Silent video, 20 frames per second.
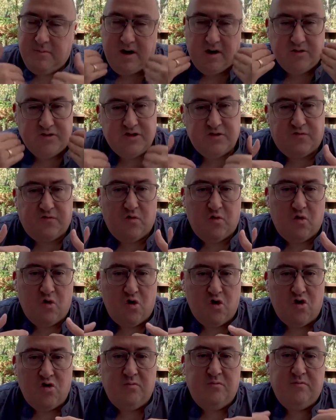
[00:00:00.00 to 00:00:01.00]
the mouth
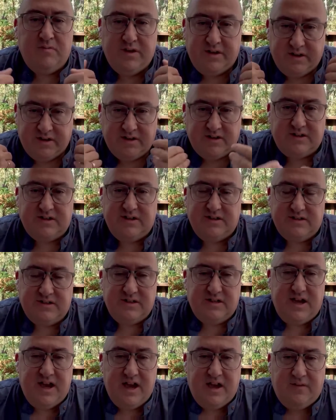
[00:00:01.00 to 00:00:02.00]
deform and
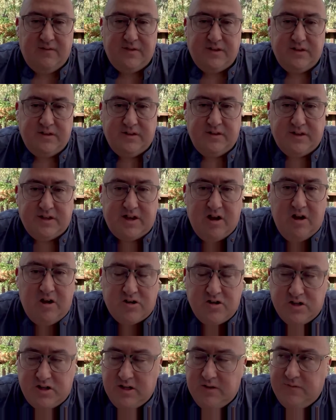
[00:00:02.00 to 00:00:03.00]
to have the
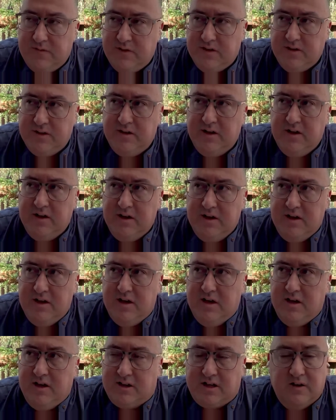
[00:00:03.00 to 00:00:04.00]
character give a
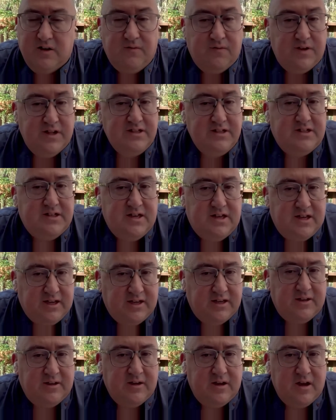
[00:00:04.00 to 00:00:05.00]

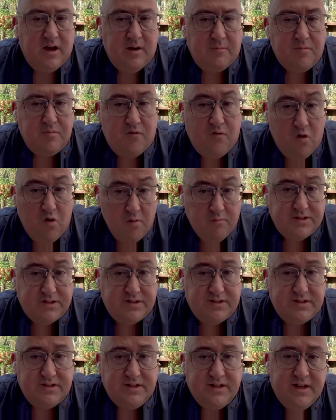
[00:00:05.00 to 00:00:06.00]
convincing performance.